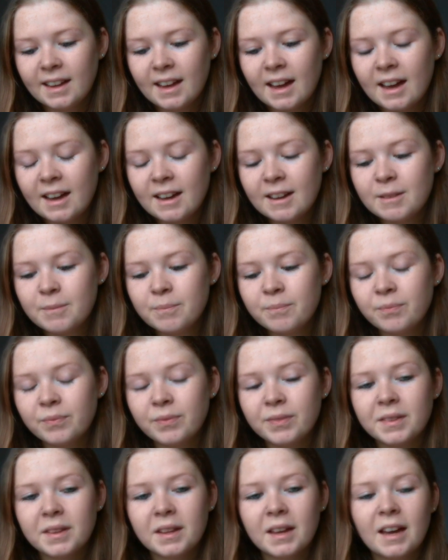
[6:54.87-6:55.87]
And
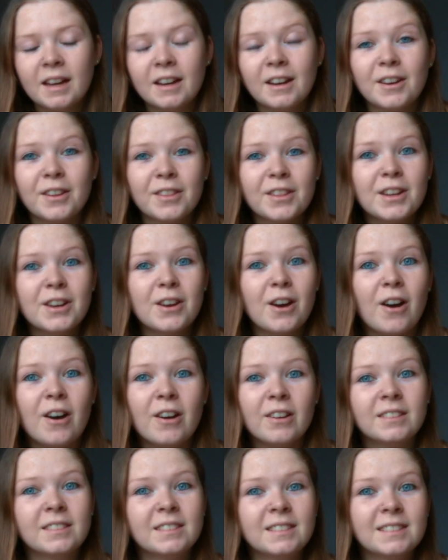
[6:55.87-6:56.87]
another
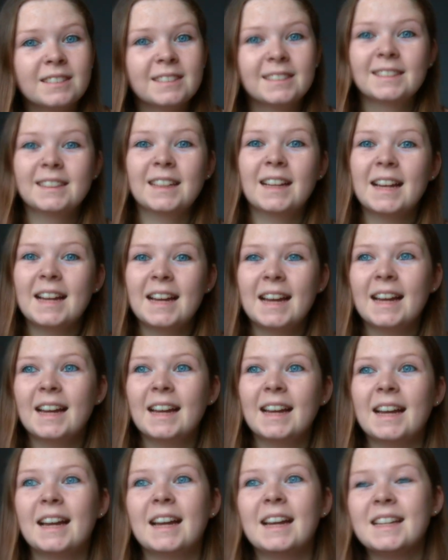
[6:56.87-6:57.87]
con
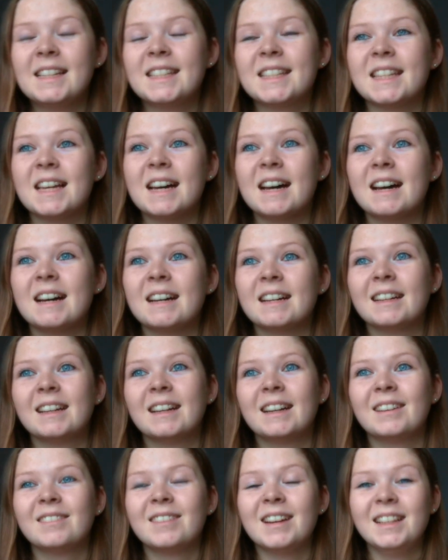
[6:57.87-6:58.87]
is that
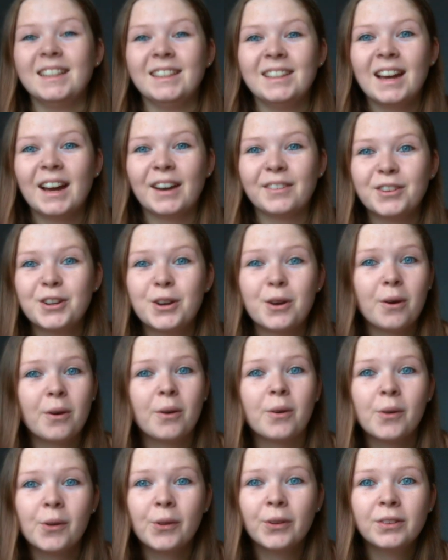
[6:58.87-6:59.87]
when you have a
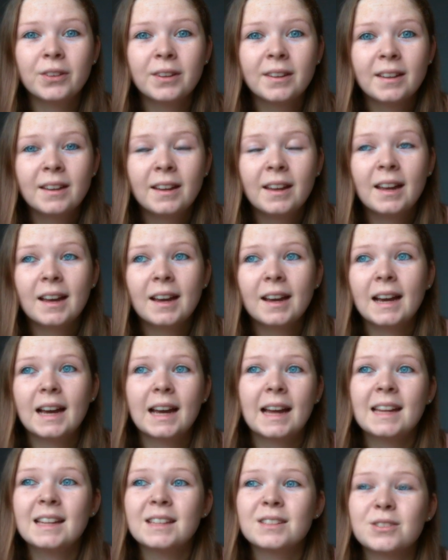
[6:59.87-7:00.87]
cold,
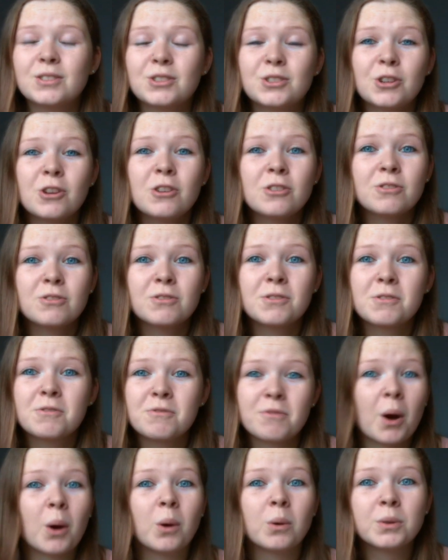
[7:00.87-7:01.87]
it's just
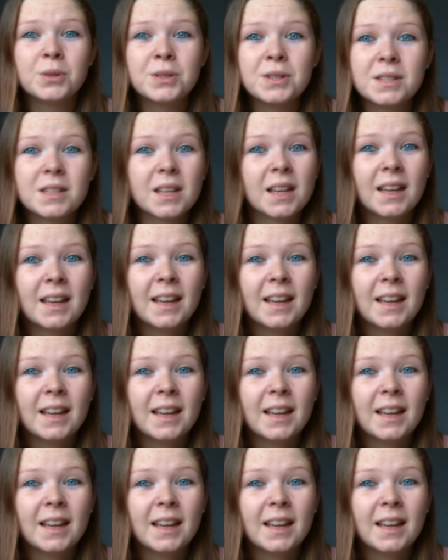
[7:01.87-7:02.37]
gross.